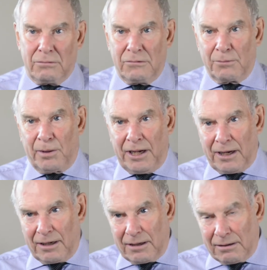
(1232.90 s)

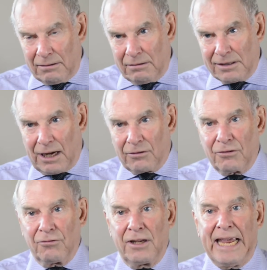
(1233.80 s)
Japan, and South
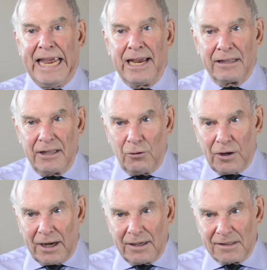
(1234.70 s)
Korea, and the
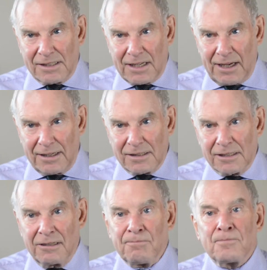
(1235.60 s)
United
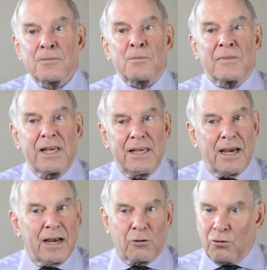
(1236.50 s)
States
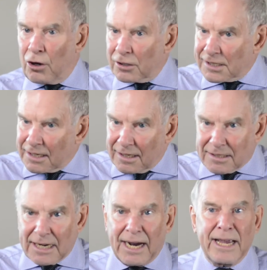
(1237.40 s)
across an
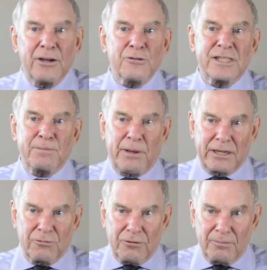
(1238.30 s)
entire
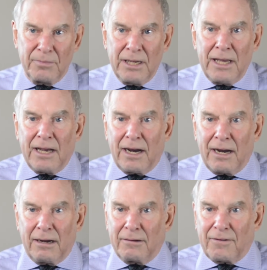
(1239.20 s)
spectrum
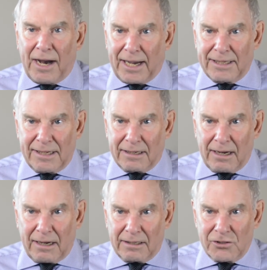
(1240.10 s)
of high
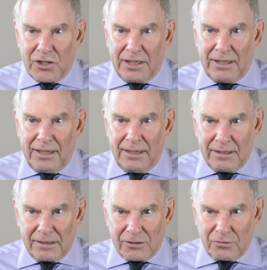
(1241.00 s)
technology
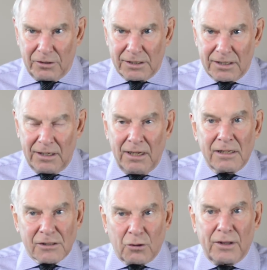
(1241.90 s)
industries.
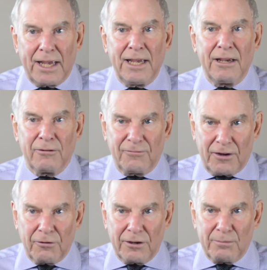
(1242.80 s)
So they are
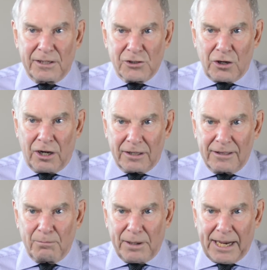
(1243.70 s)
very much on
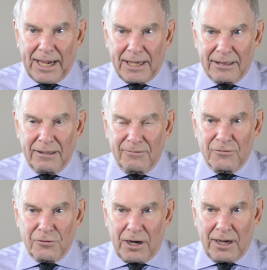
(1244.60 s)
the path of
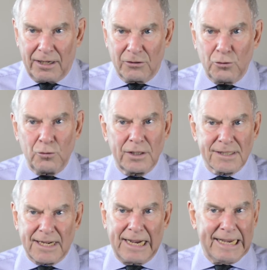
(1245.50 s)
trying to
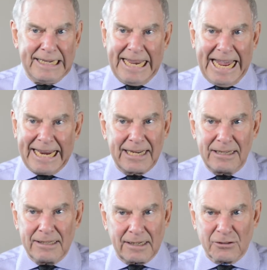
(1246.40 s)
design an
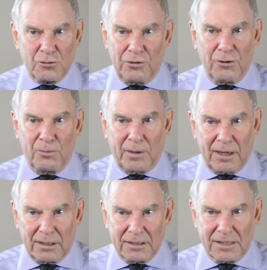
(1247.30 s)
industrial
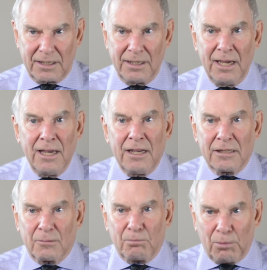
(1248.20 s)
policy
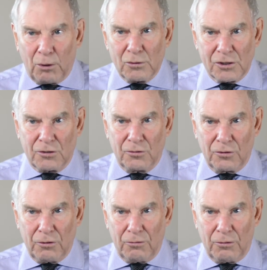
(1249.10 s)
to bolster
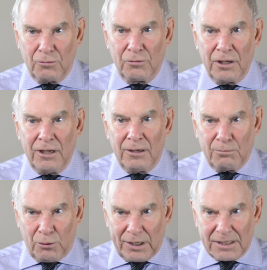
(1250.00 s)
their own
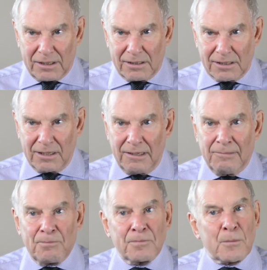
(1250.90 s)
presence.
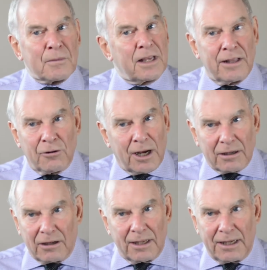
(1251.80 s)
They're
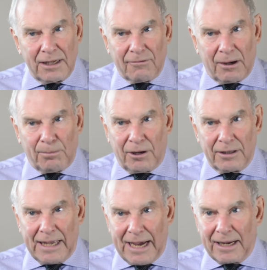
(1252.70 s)
not going to give up
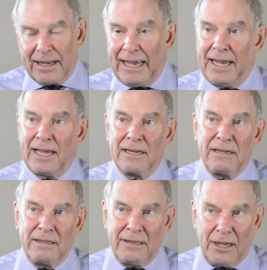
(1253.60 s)
on that.
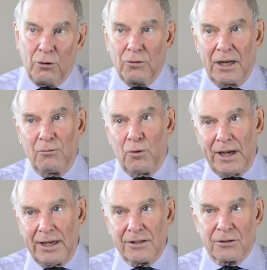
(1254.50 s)
And the only
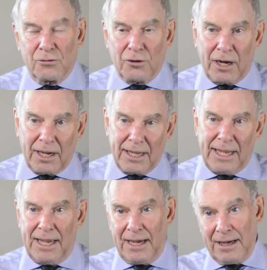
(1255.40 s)
way to try
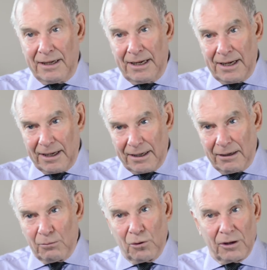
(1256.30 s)
and get
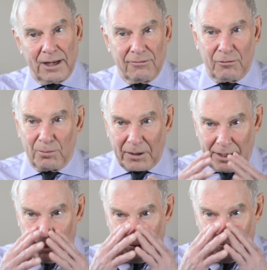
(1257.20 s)
a more level
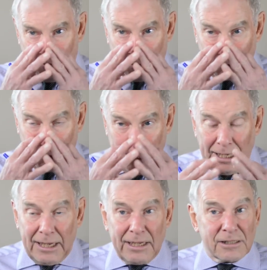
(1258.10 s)
playing field
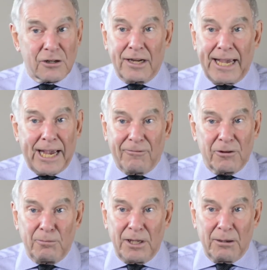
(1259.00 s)
is going to have
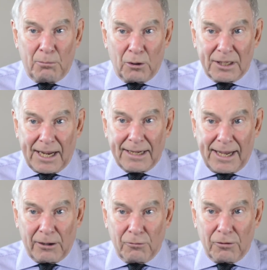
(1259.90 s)
to be a
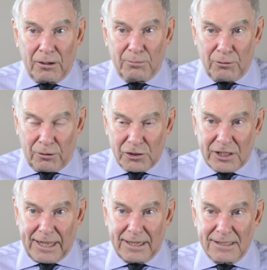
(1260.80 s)
multilateral
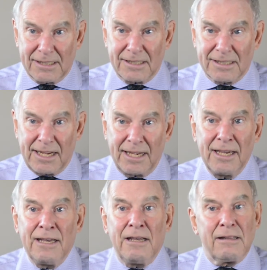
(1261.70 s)
approach. That is to say,
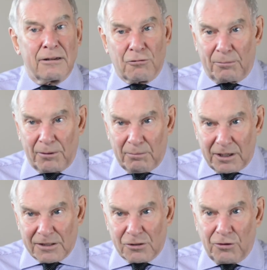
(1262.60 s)
the Trump
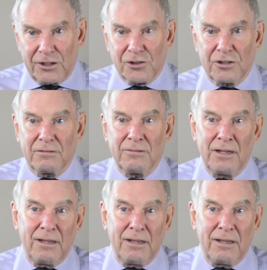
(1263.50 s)
administration,